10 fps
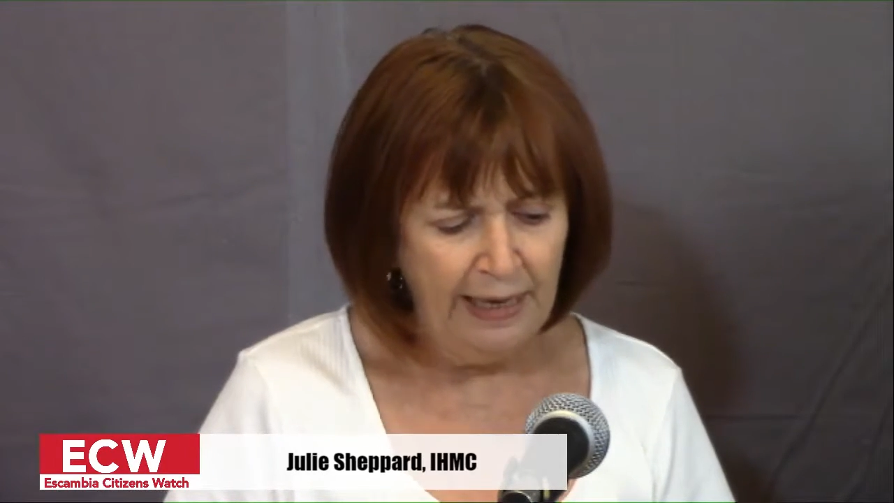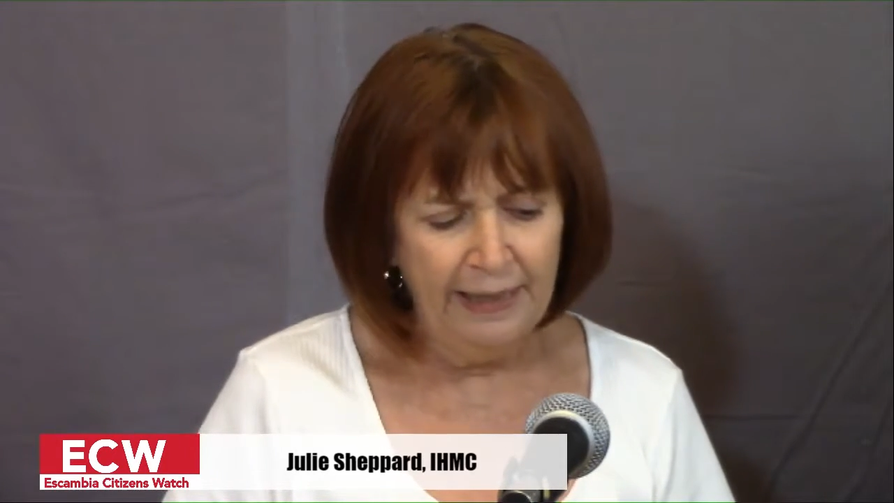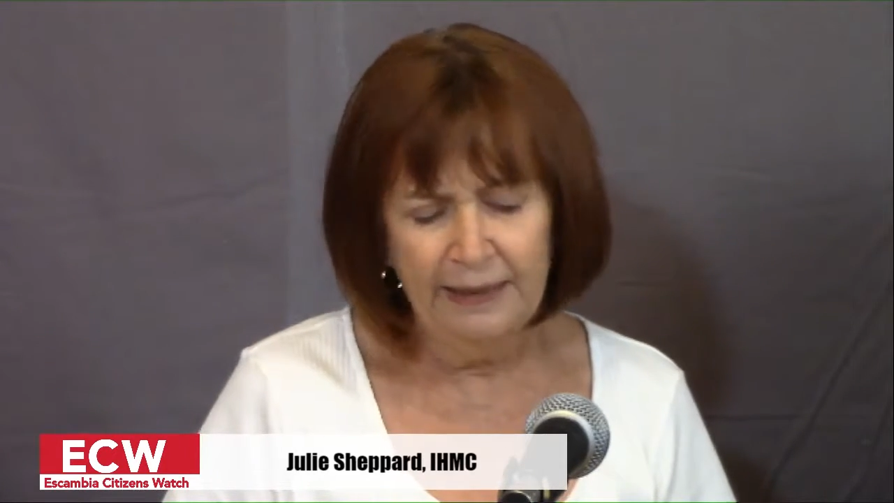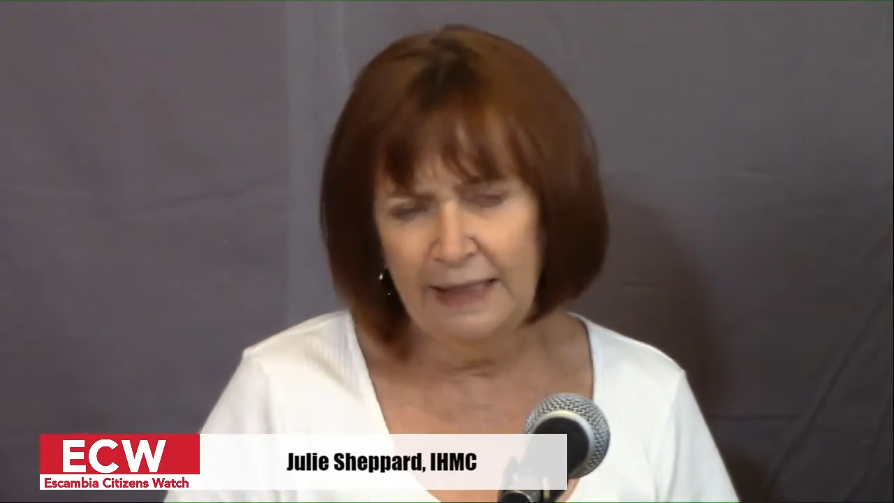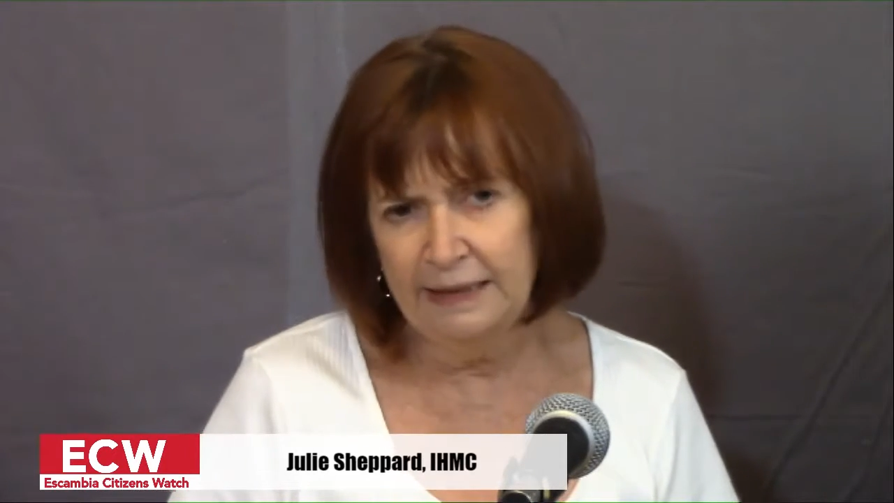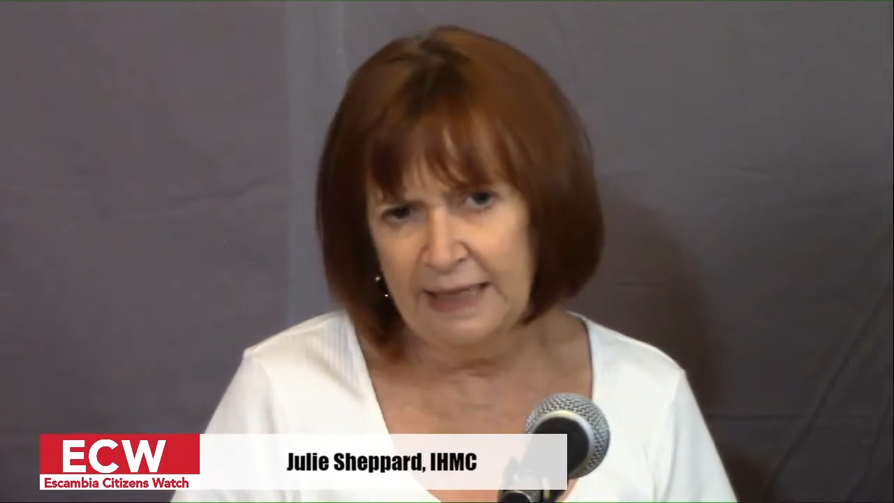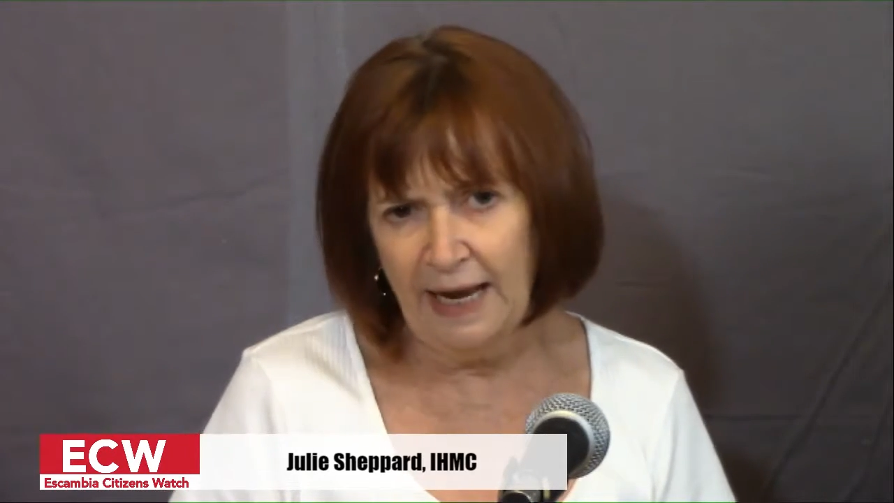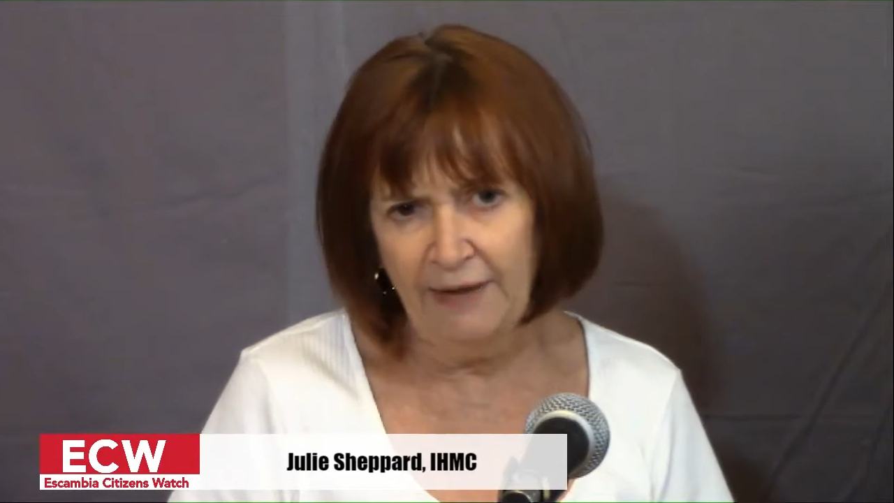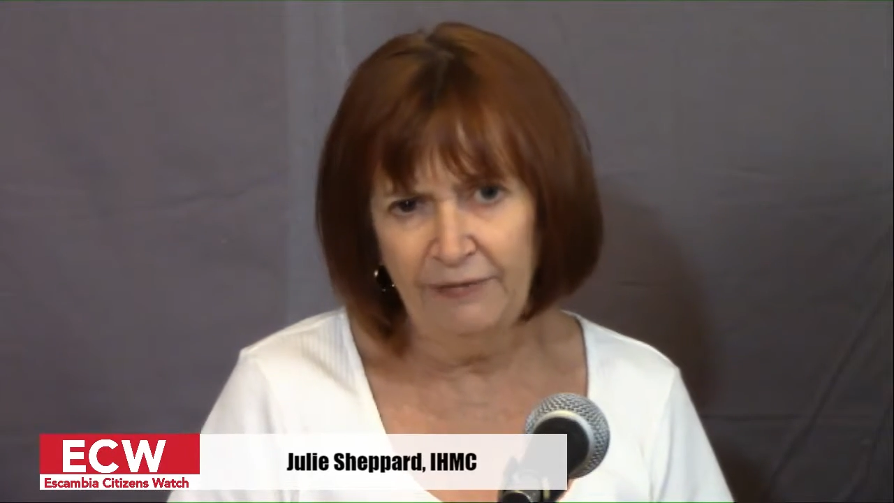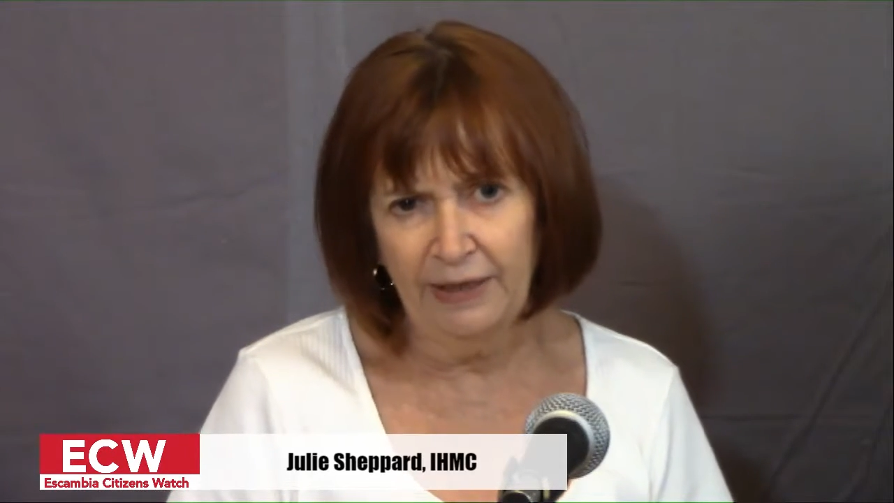And to
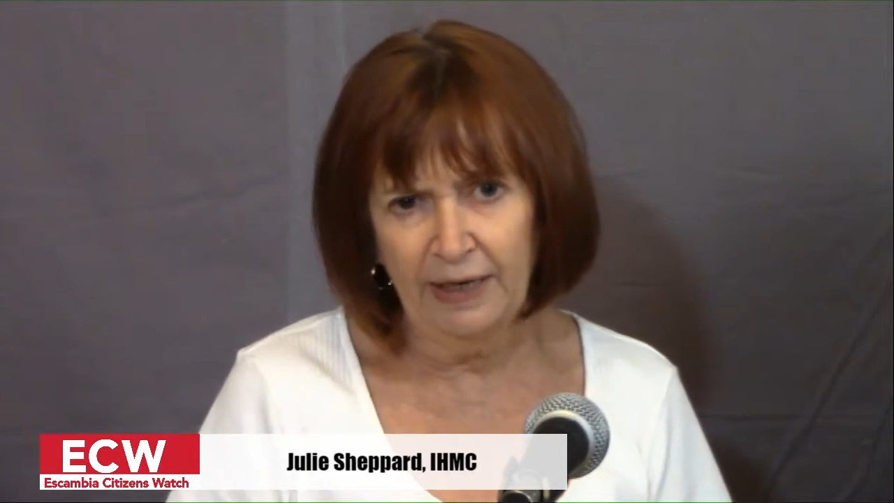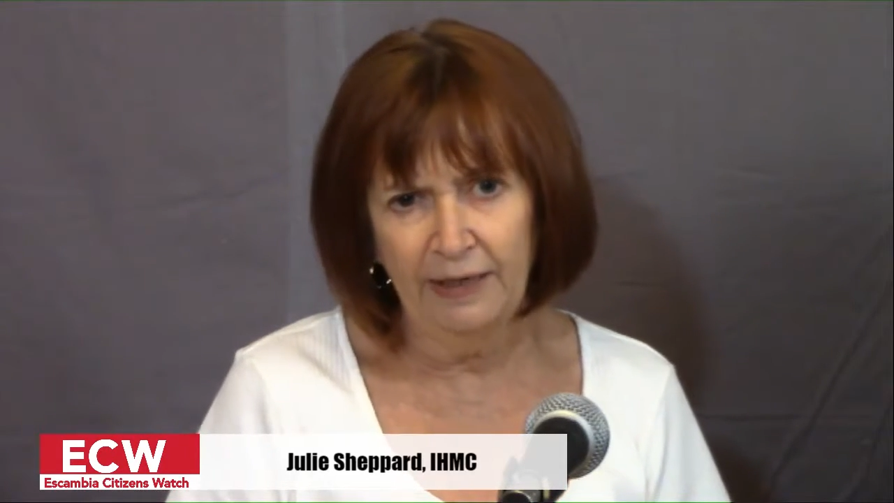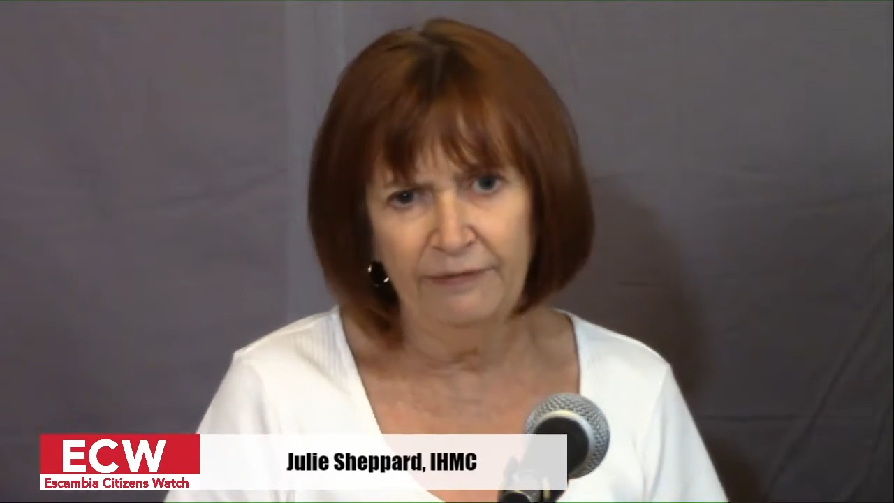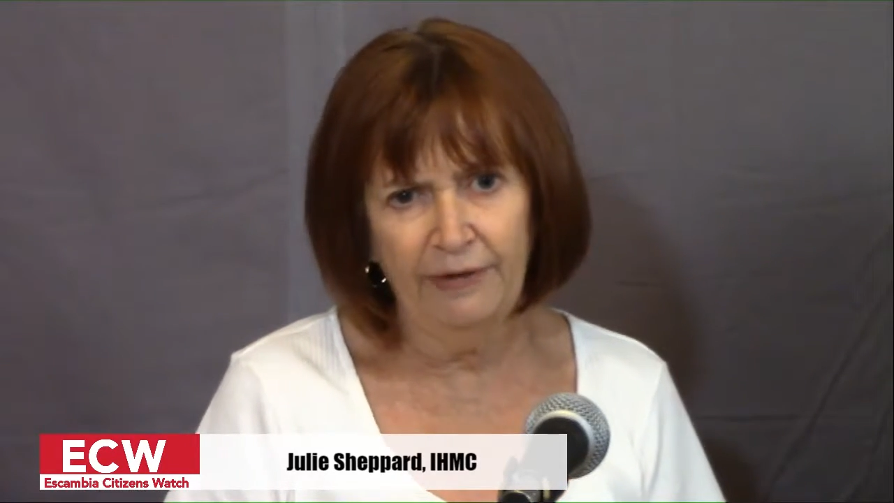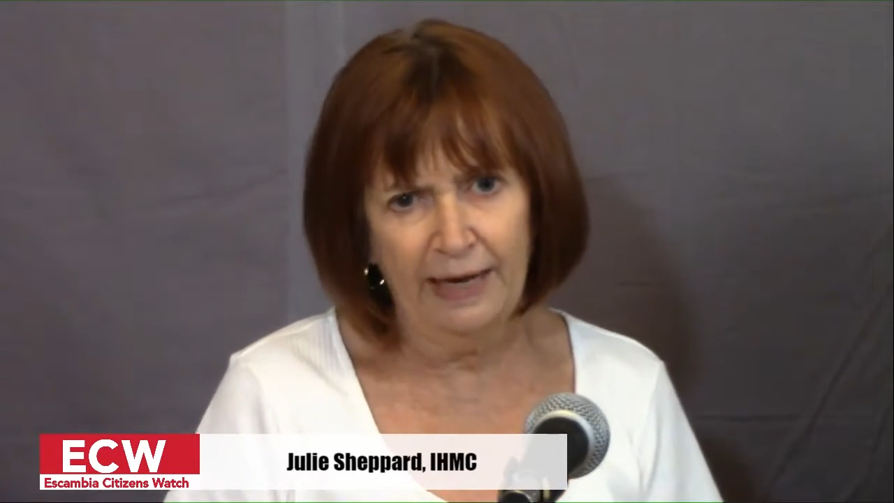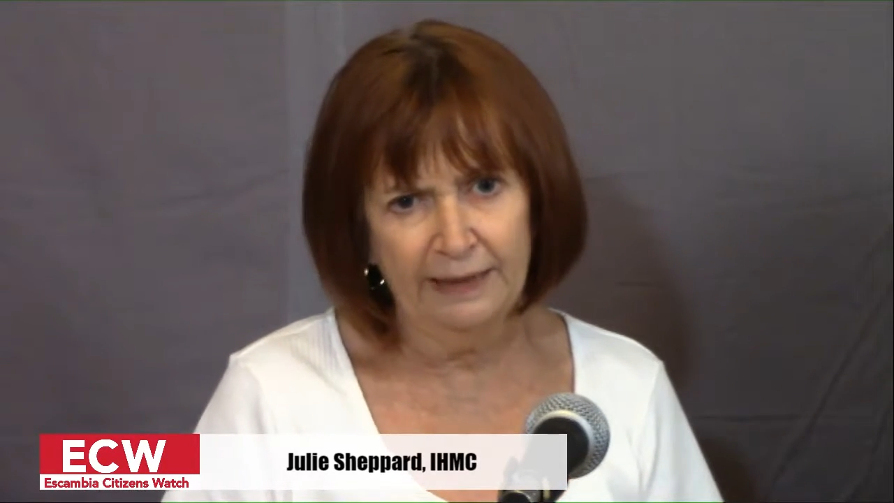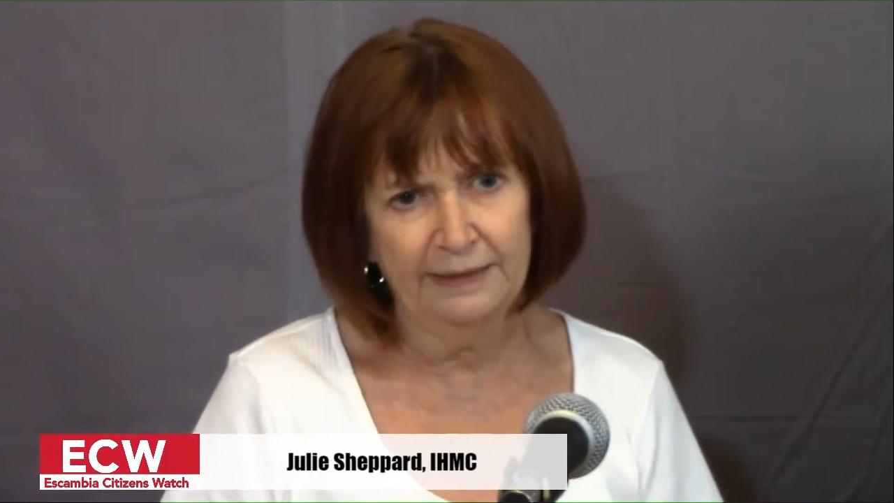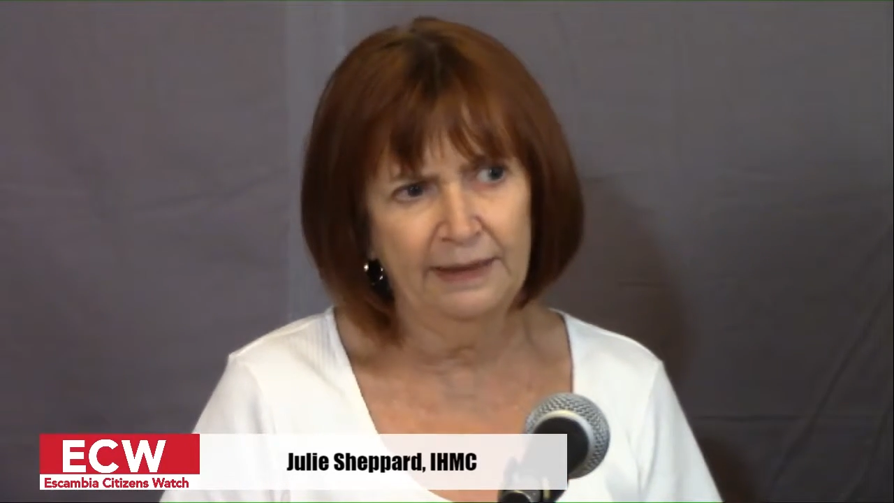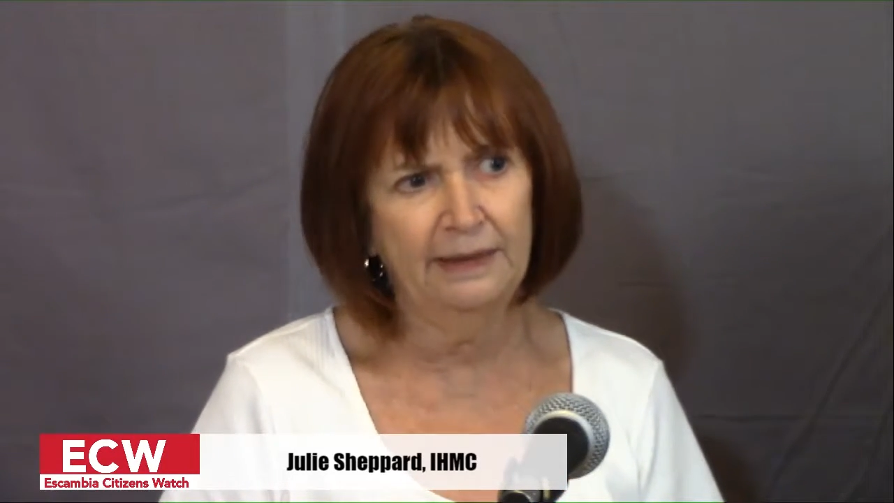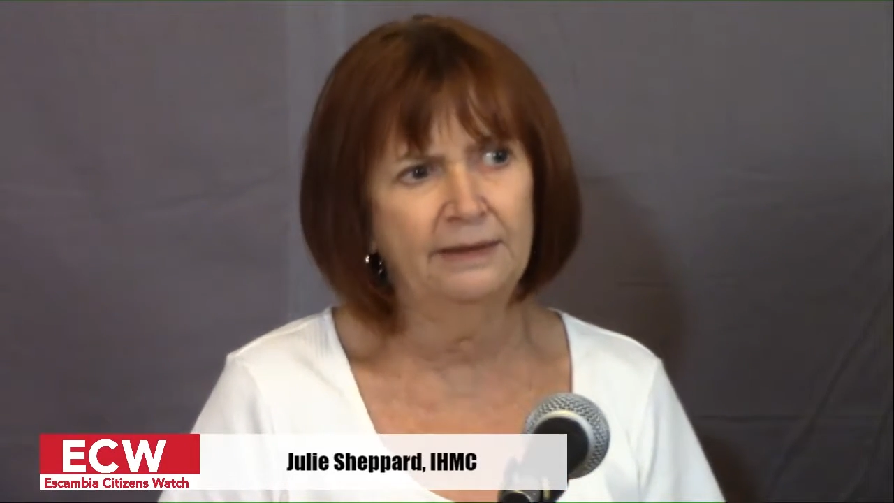have that kind of
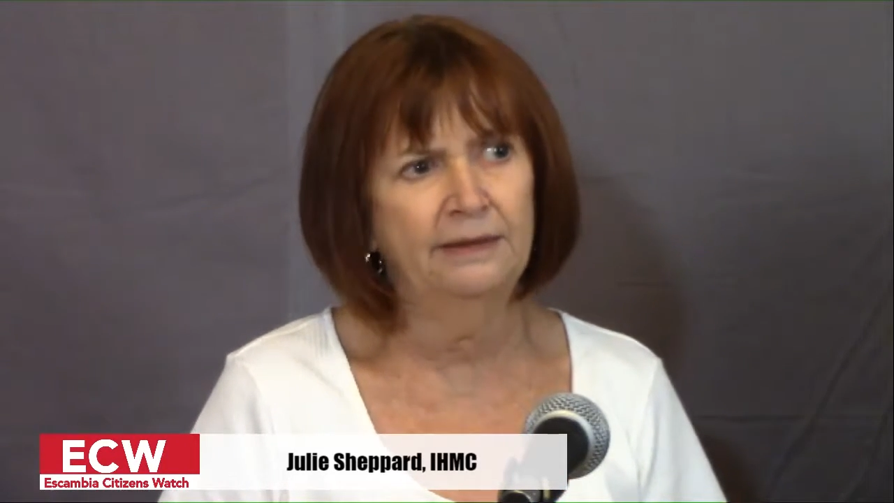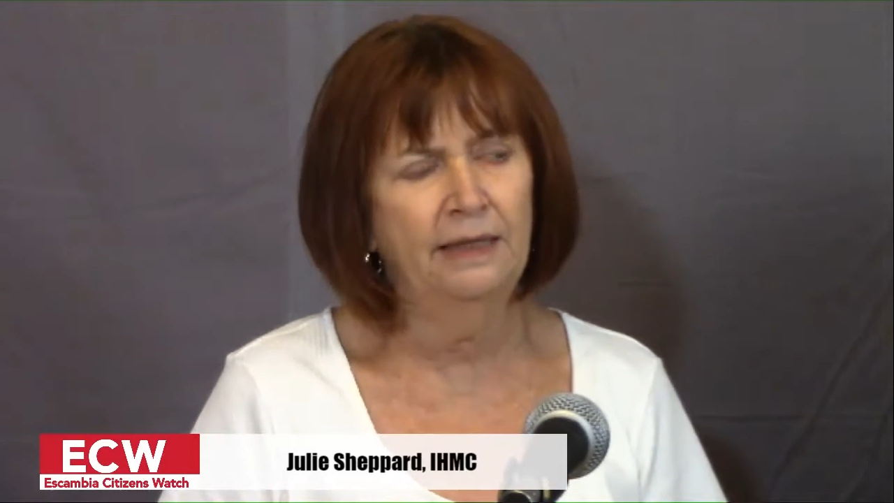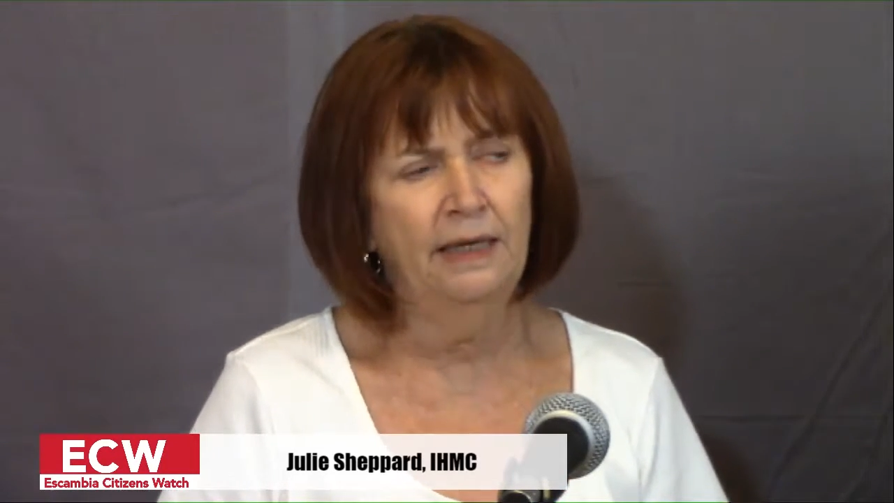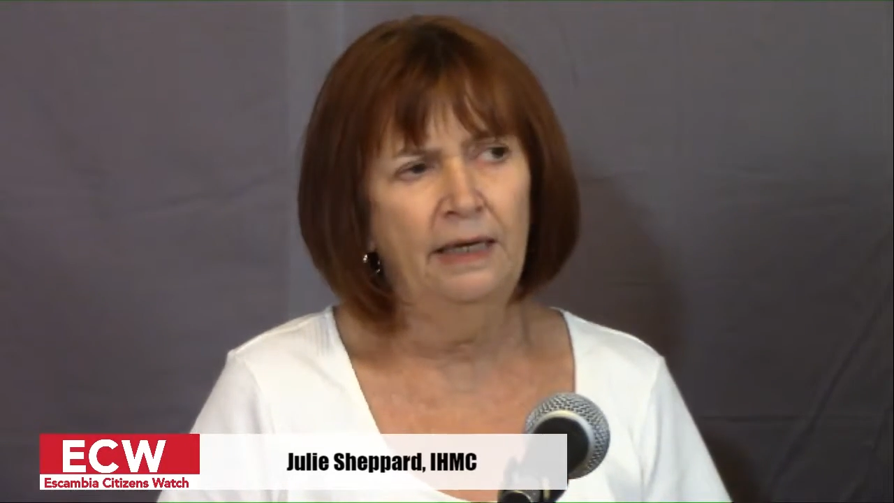access,